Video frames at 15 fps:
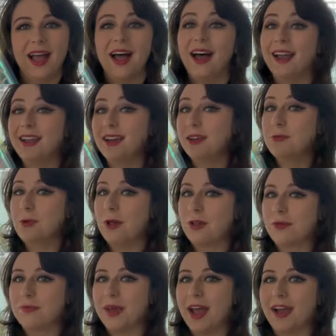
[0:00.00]
Hi and
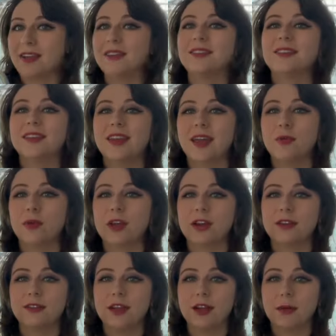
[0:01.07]
welcome back. Today we're going
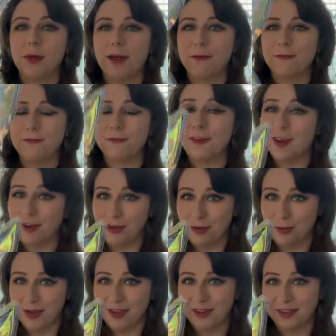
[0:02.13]
to talk about fairy
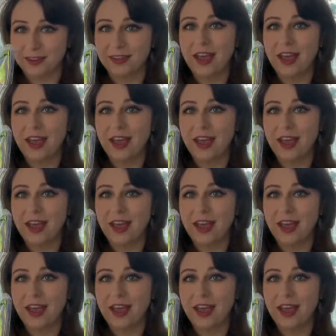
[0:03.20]
wings.